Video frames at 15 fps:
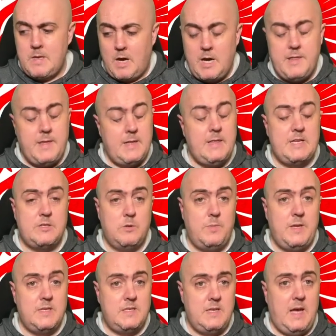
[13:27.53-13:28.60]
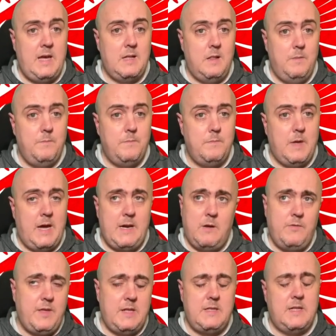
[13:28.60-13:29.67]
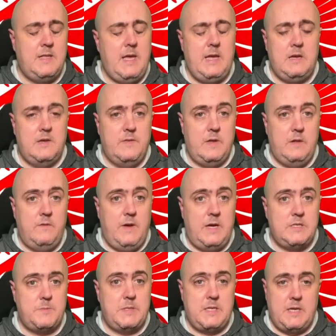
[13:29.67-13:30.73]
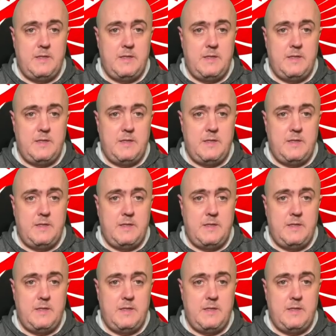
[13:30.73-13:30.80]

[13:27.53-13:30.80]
I think this will be a sale. I don't think they'll take on the investment.